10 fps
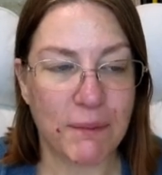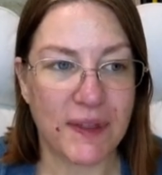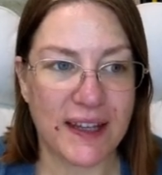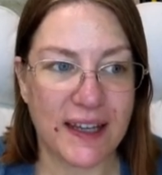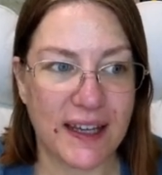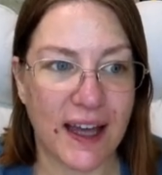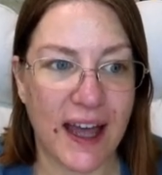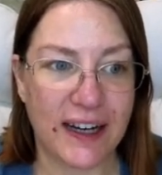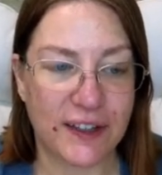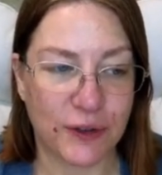the
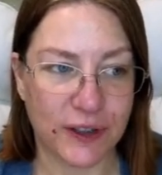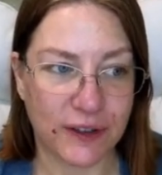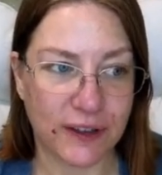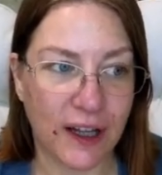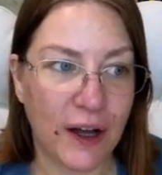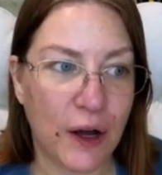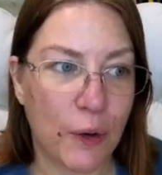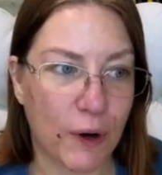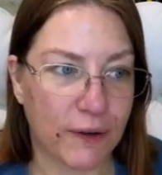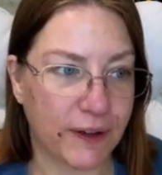editorial
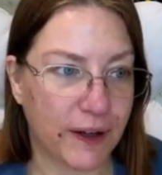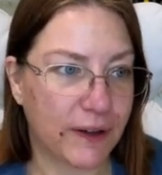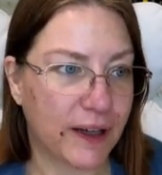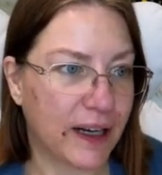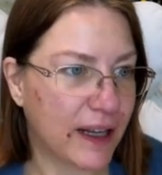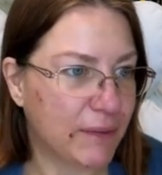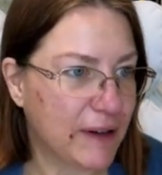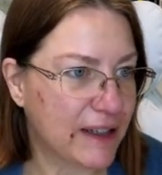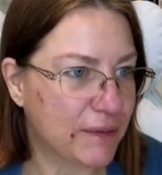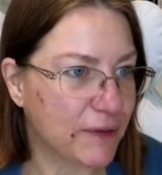workflow. And I need
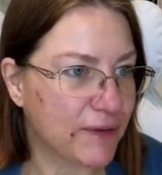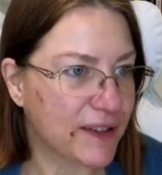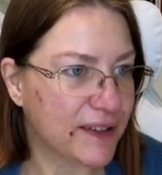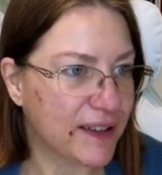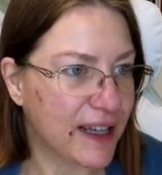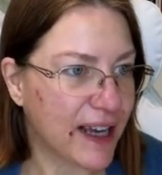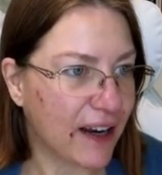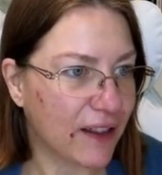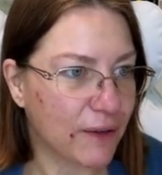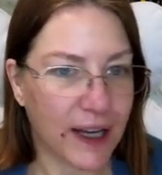to move this thing out of
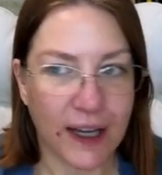the way.